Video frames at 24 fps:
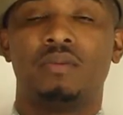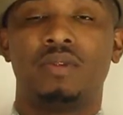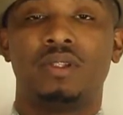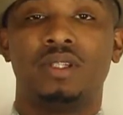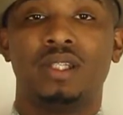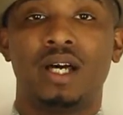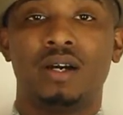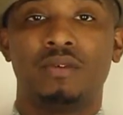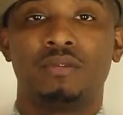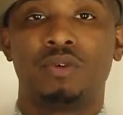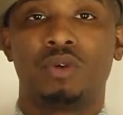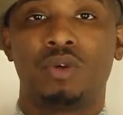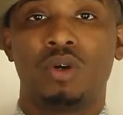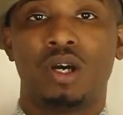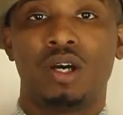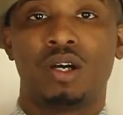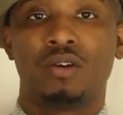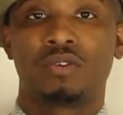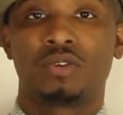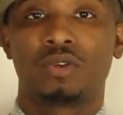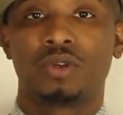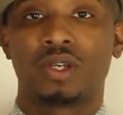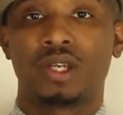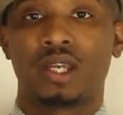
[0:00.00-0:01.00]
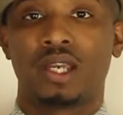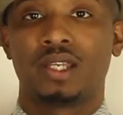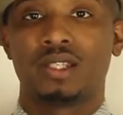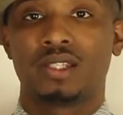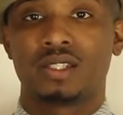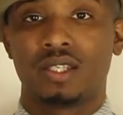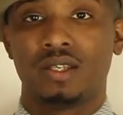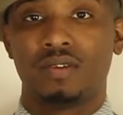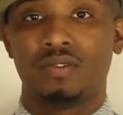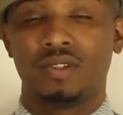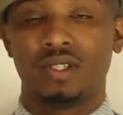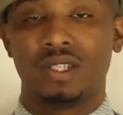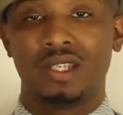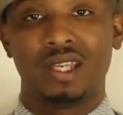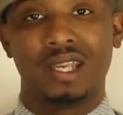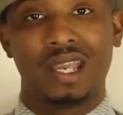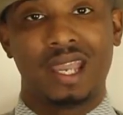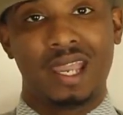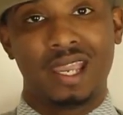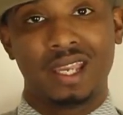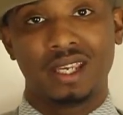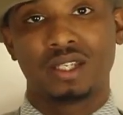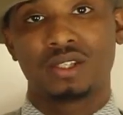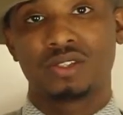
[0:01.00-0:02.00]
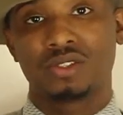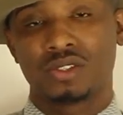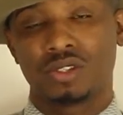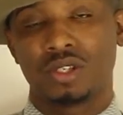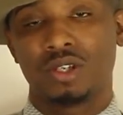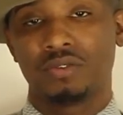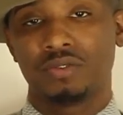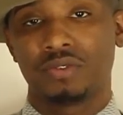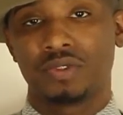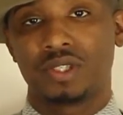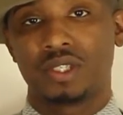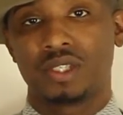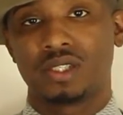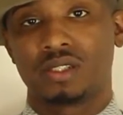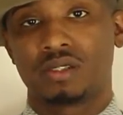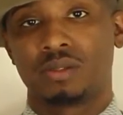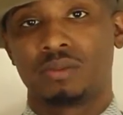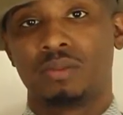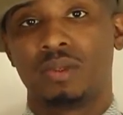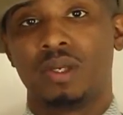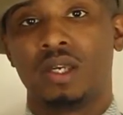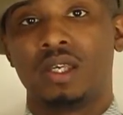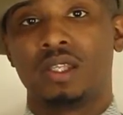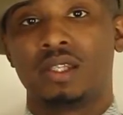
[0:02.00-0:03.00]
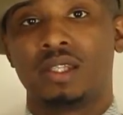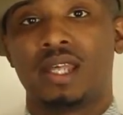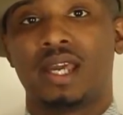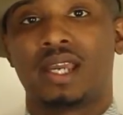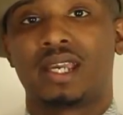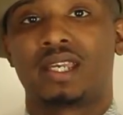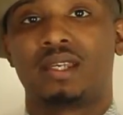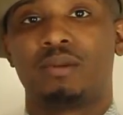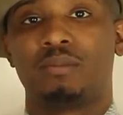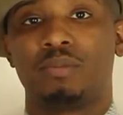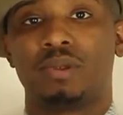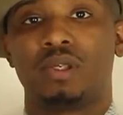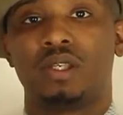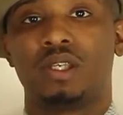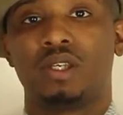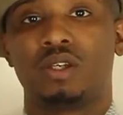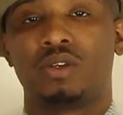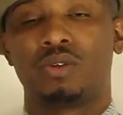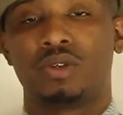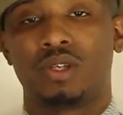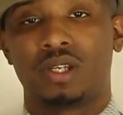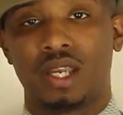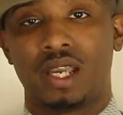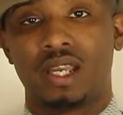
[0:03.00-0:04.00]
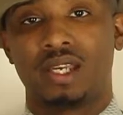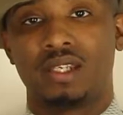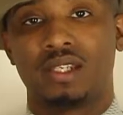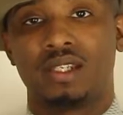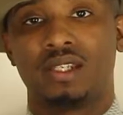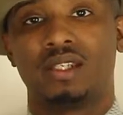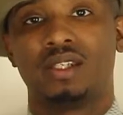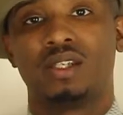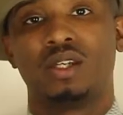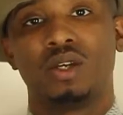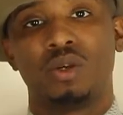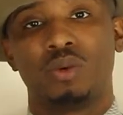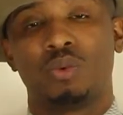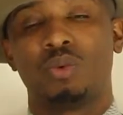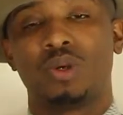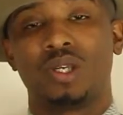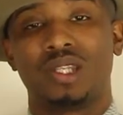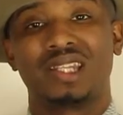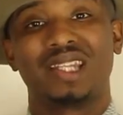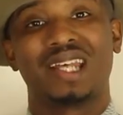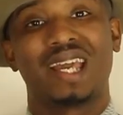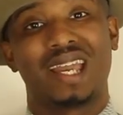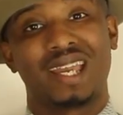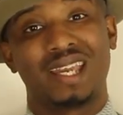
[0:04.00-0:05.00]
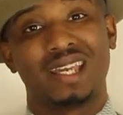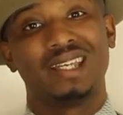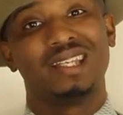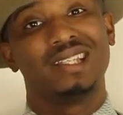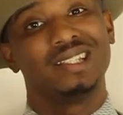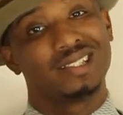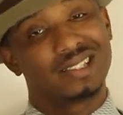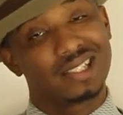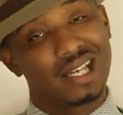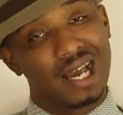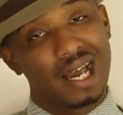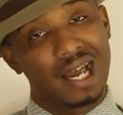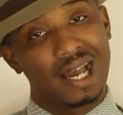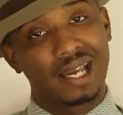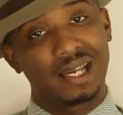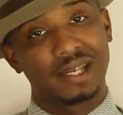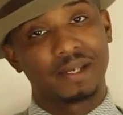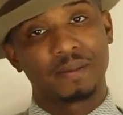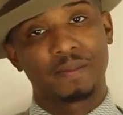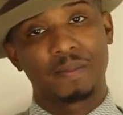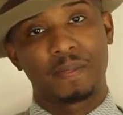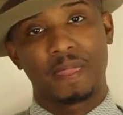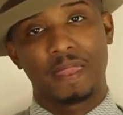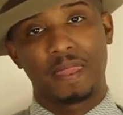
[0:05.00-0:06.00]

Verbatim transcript: level of creativity and conservatism that can be created with a tie.